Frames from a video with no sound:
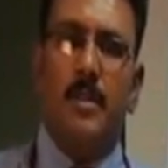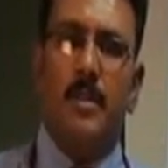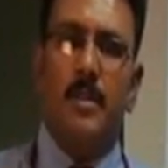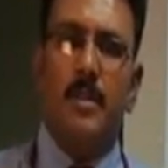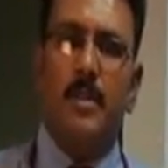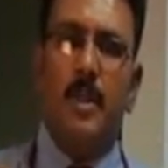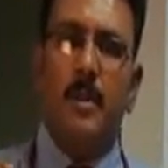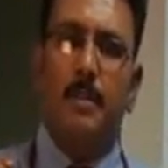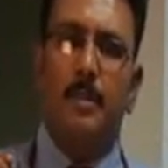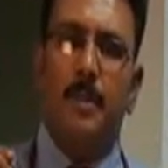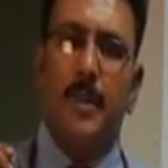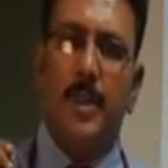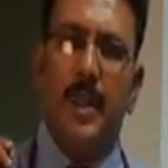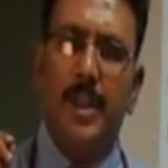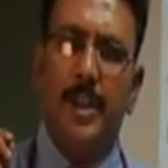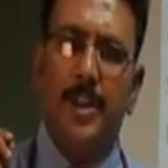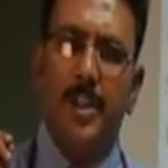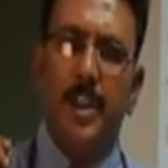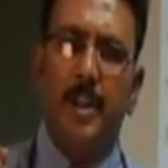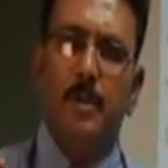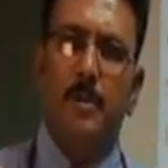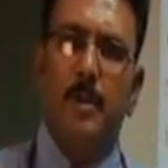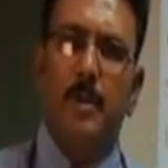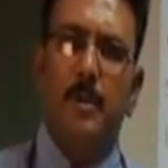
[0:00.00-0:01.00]
The
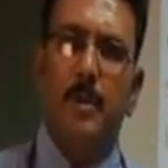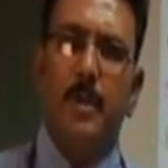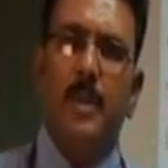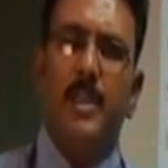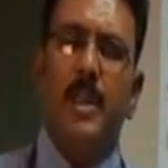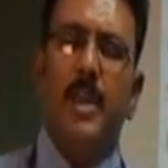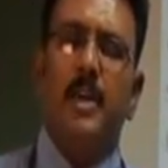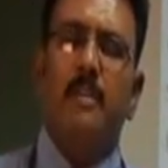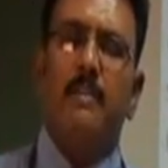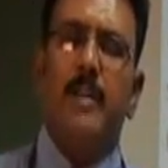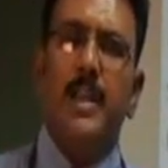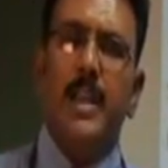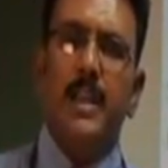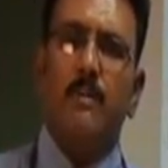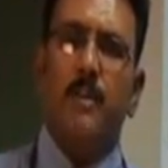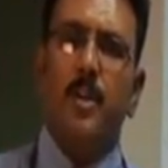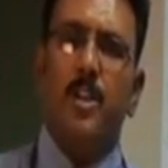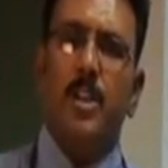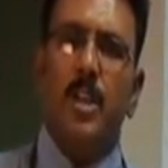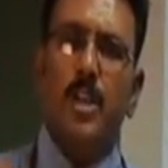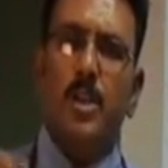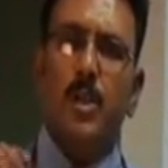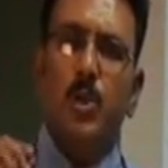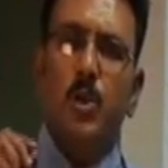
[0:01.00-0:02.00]
entire people, they are waiting
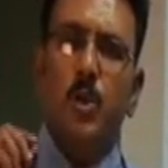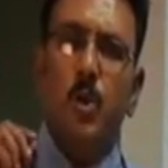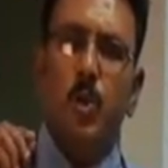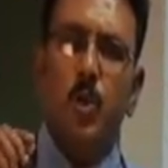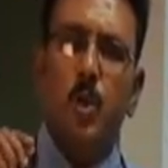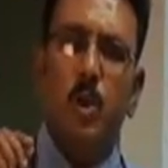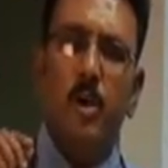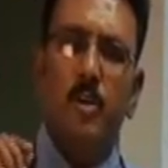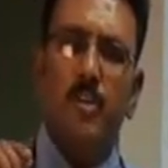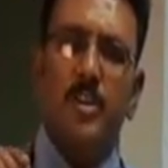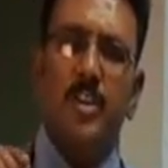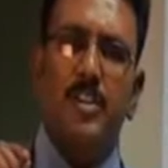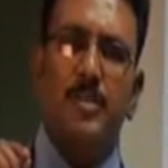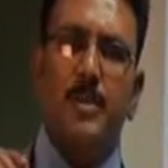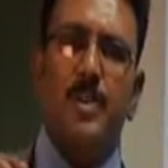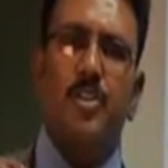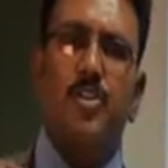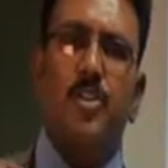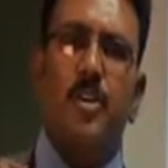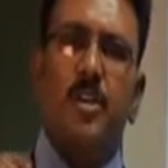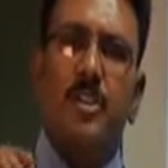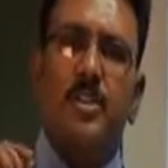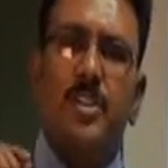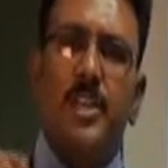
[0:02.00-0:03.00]
for the 2-hour
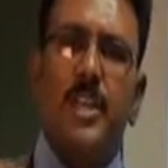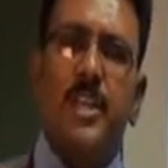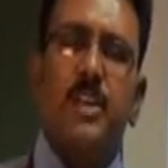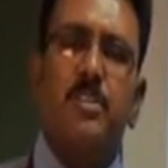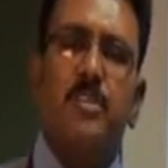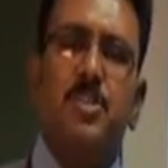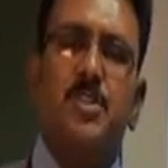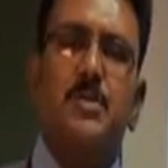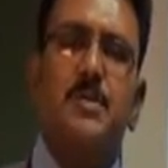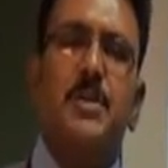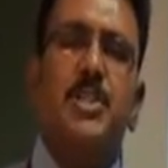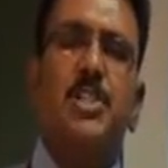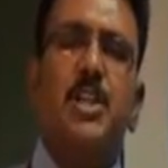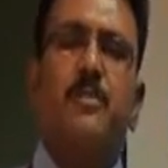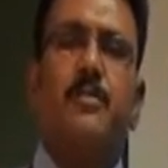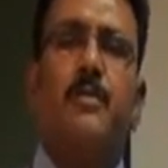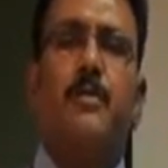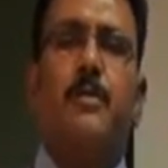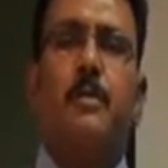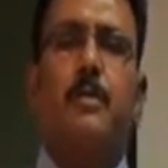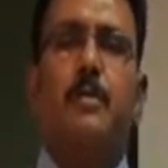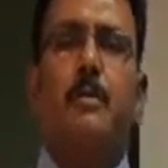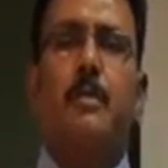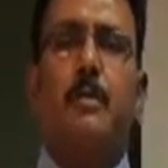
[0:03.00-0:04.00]
speech or 3-hour speech
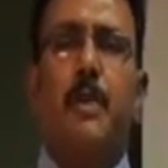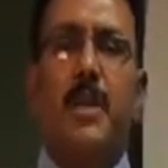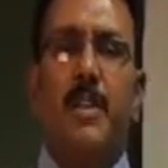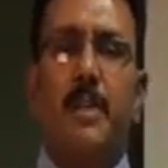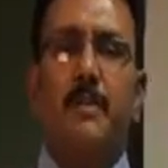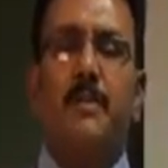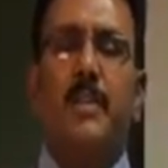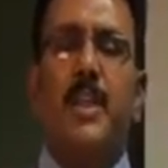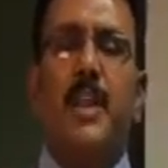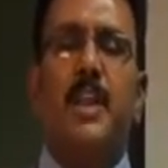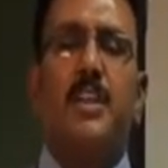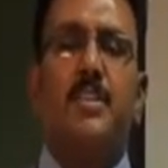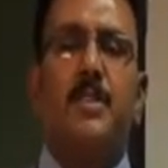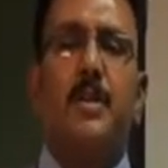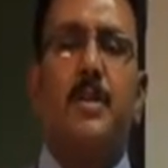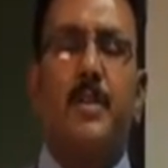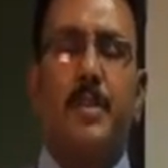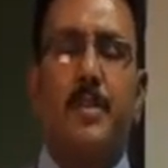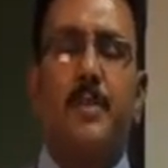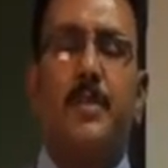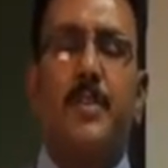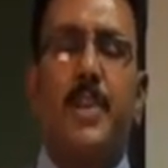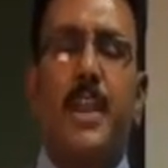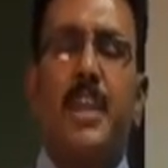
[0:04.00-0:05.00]
by the
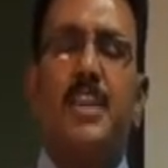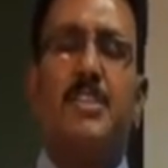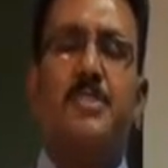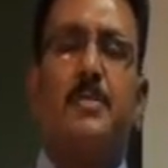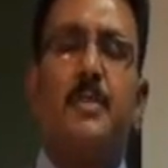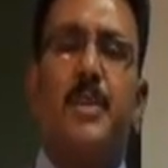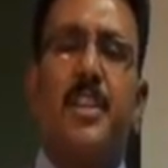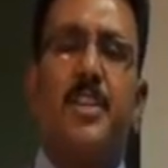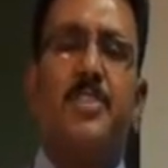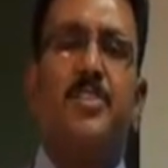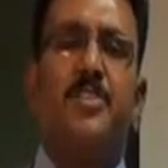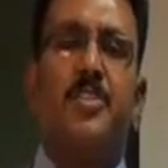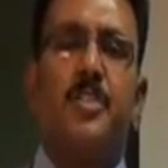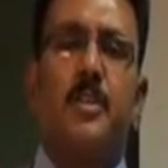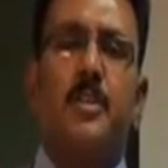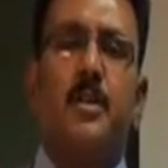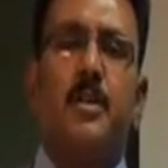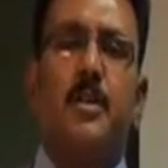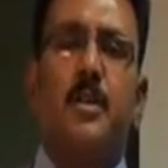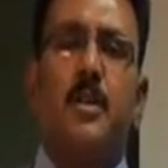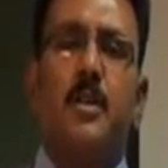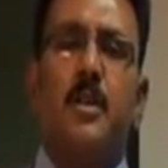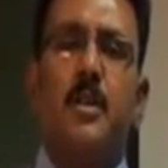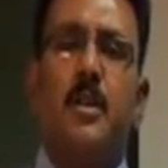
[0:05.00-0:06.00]
finance minister,
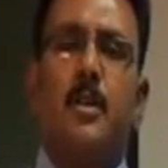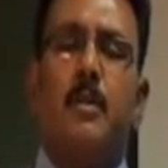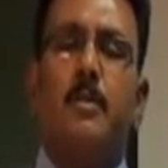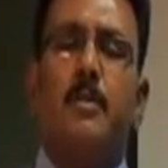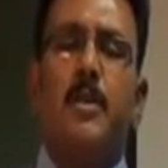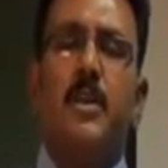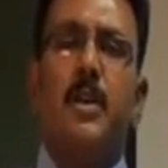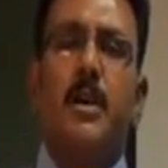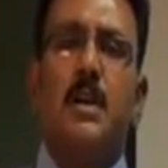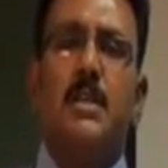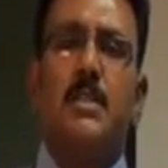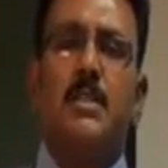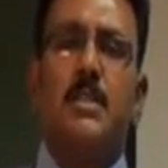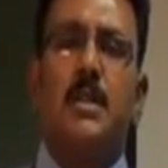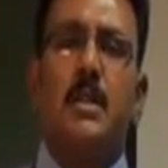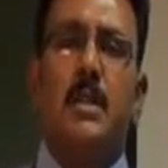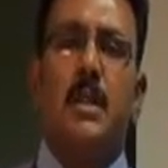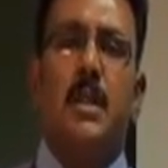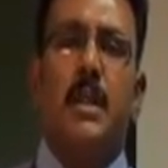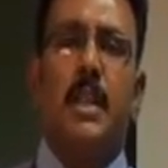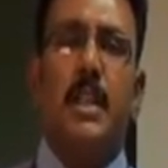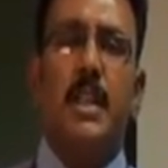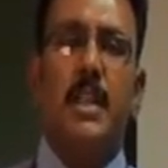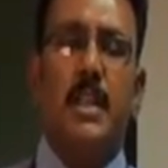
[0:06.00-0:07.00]
because
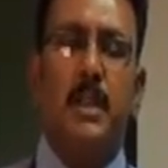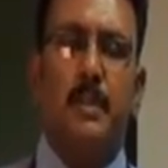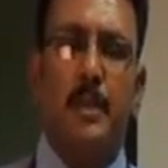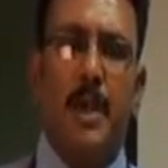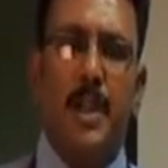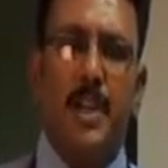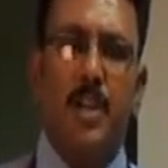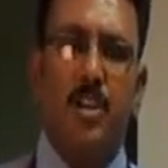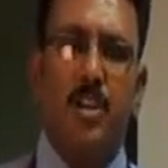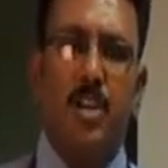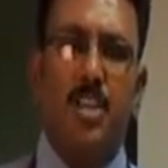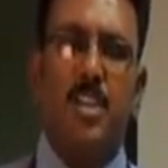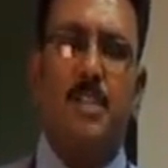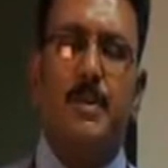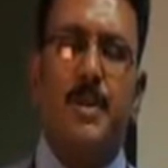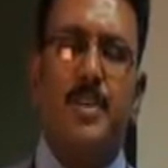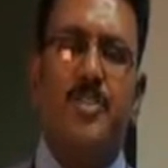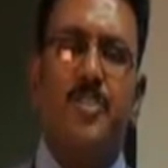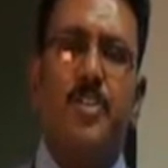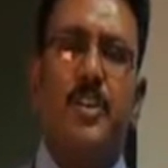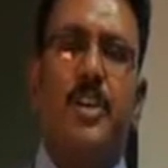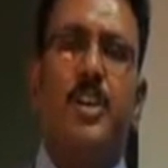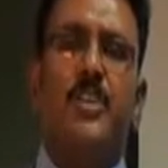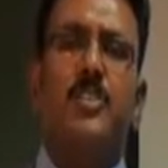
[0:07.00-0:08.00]
in the particular
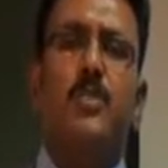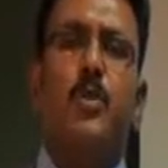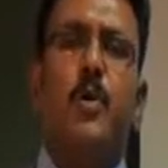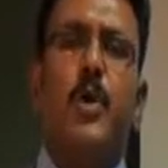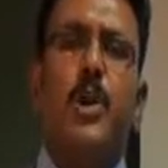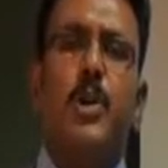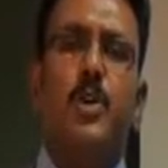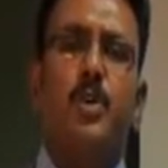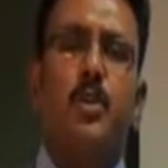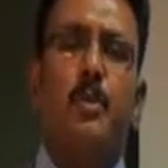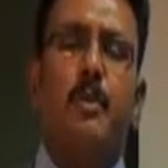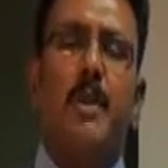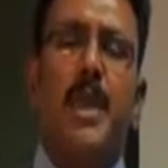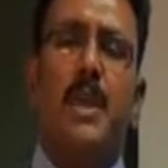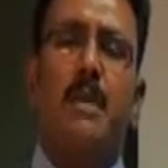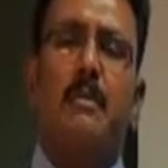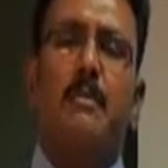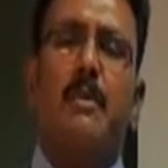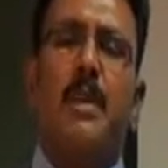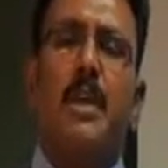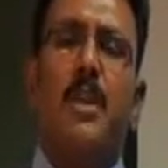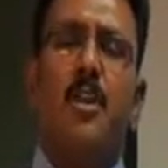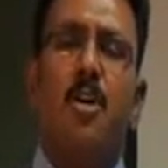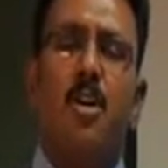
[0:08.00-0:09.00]
speech he is going to
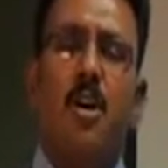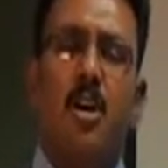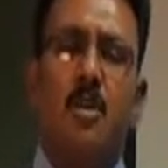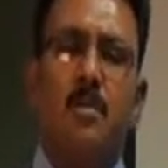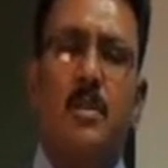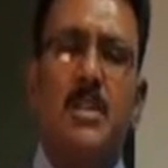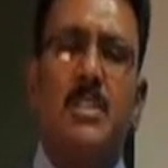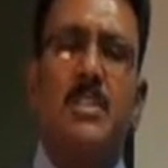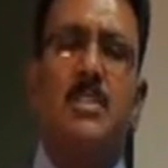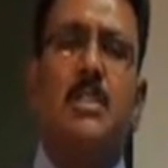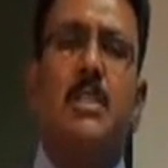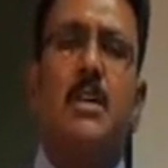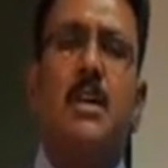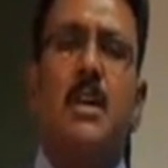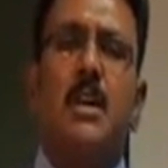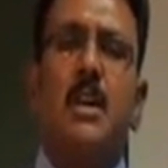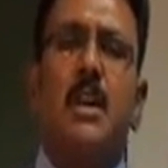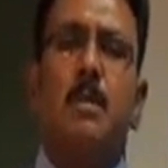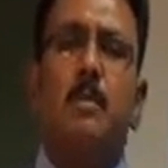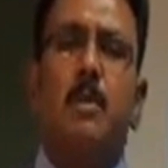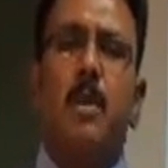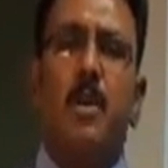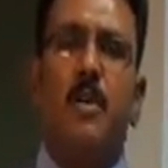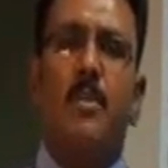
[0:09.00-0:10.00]
make enormous
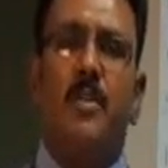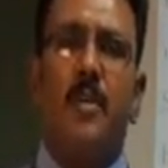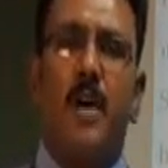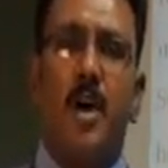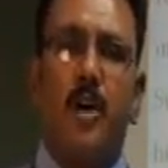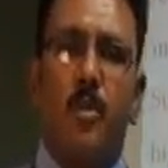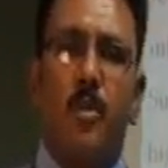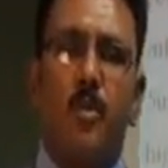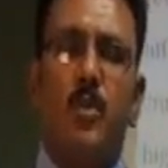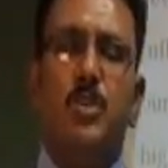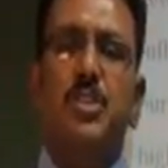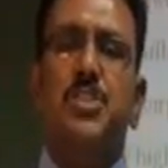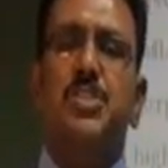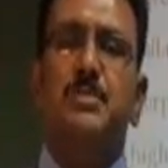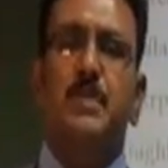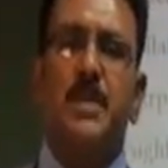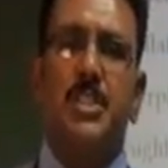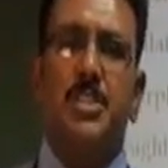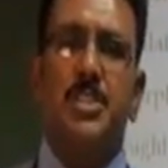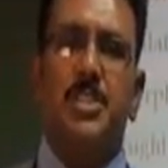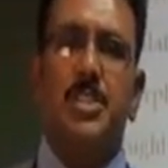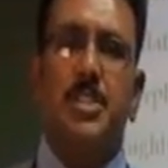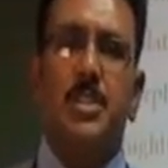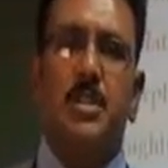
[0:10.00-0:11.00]
number of
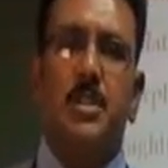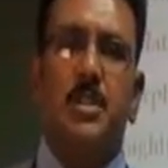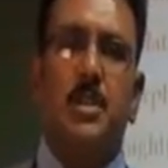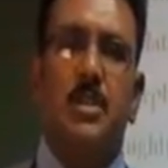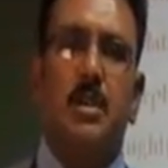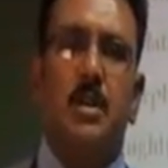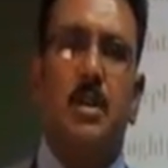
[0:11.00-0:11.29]
announcement